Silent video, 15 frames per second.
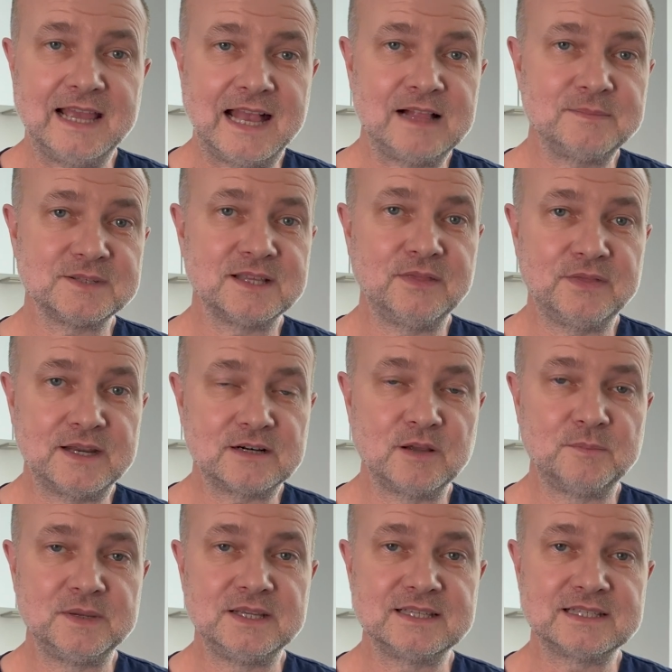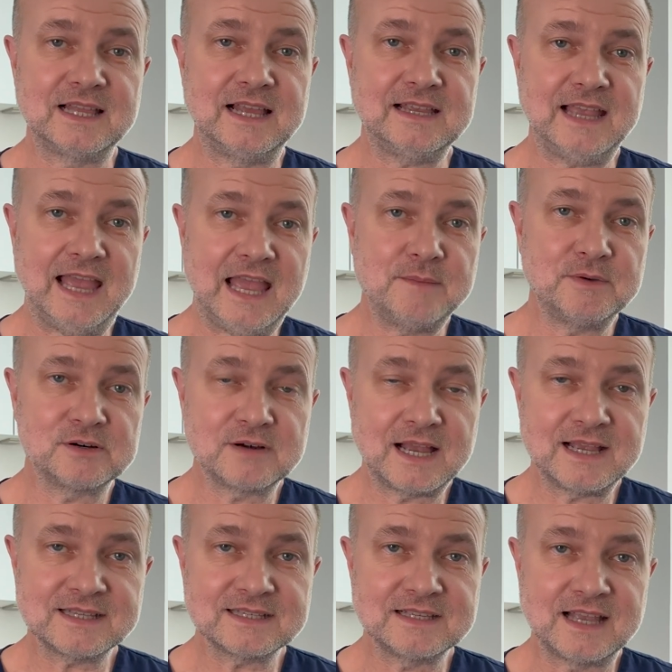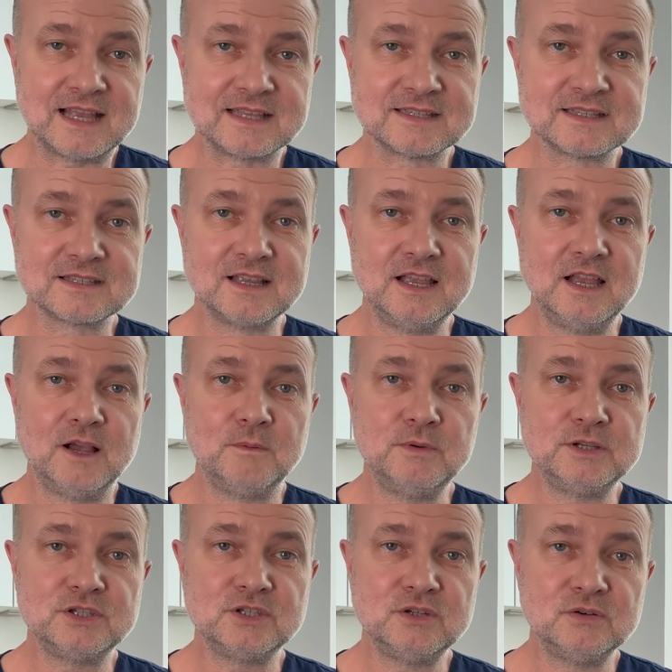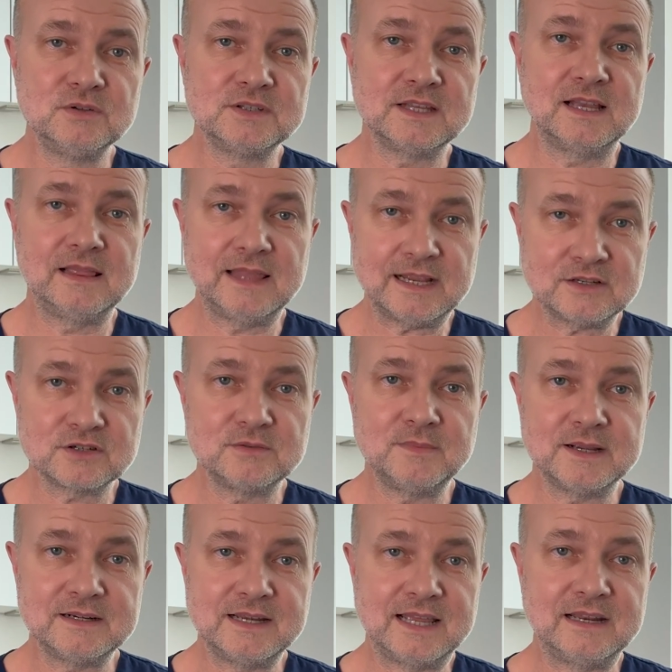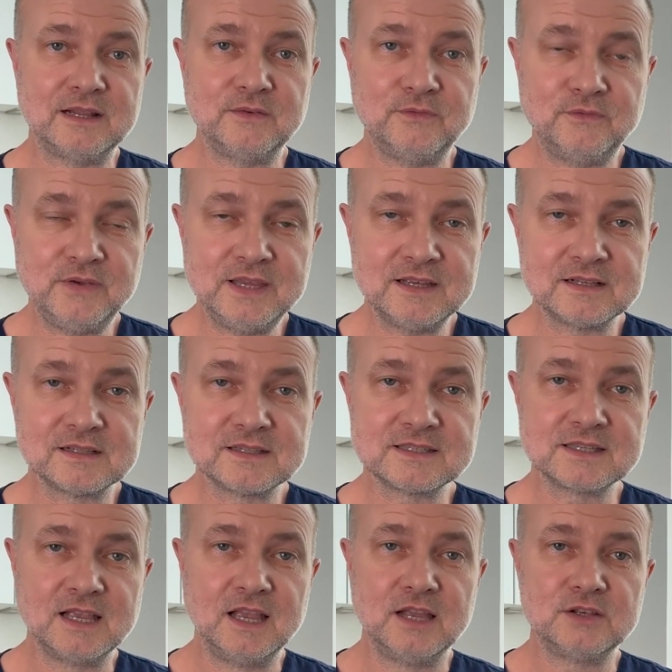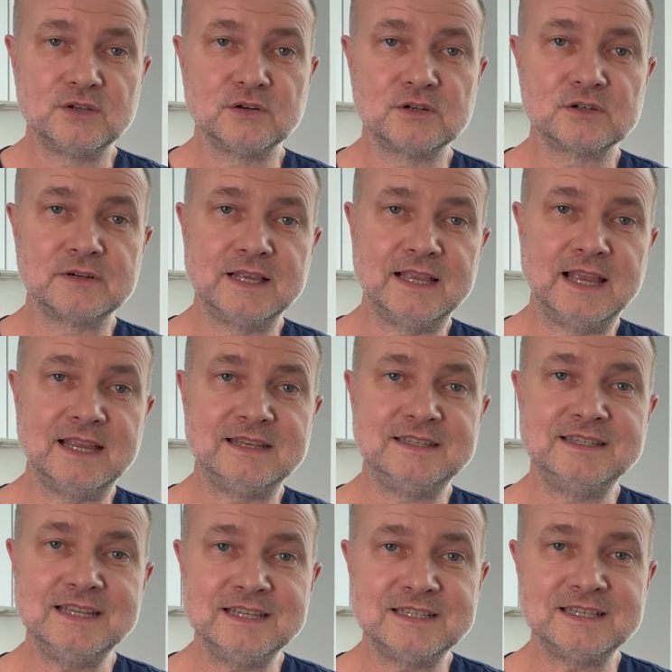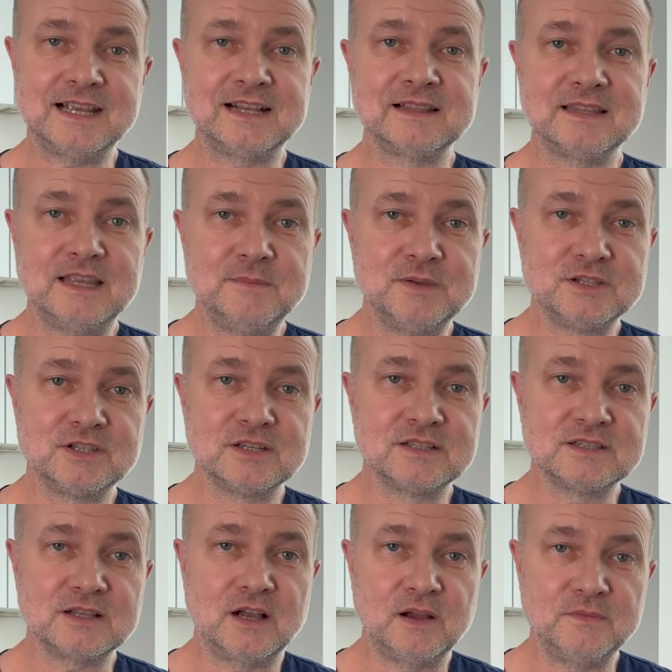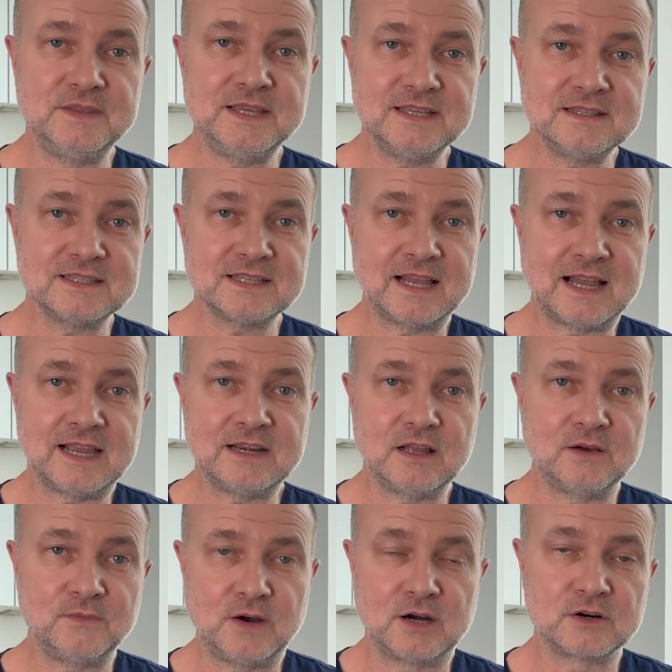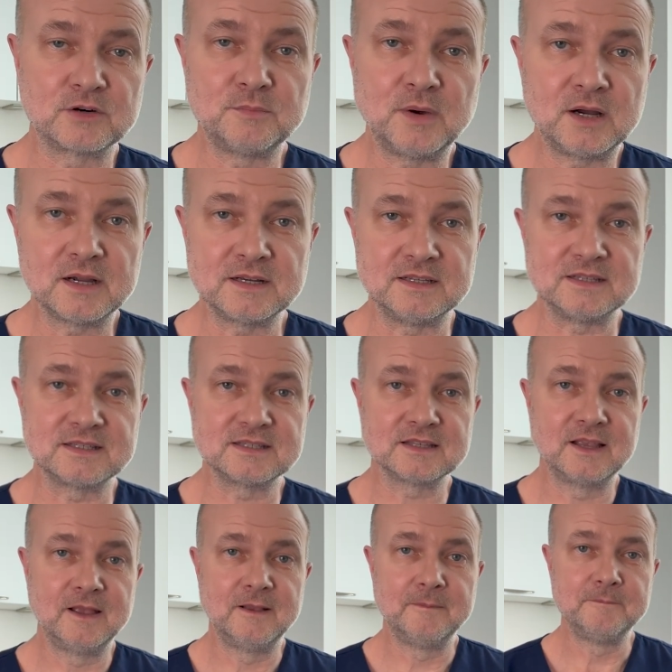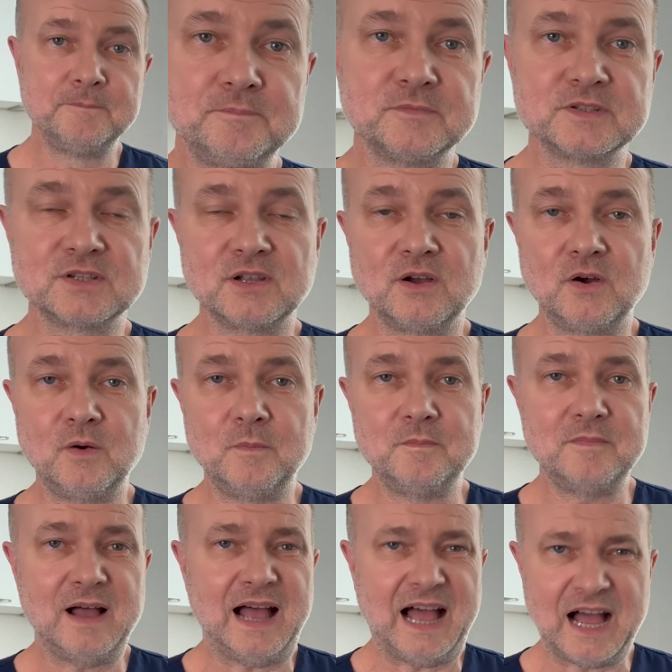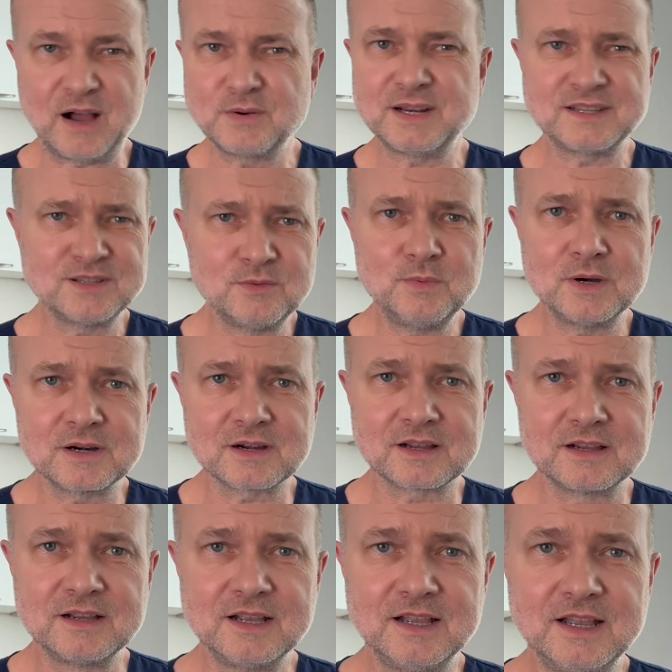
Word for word: helps in therapies like MRI scans, which use electromagnetic fields to create detailed images of the inside of our bodies. So, how does it work?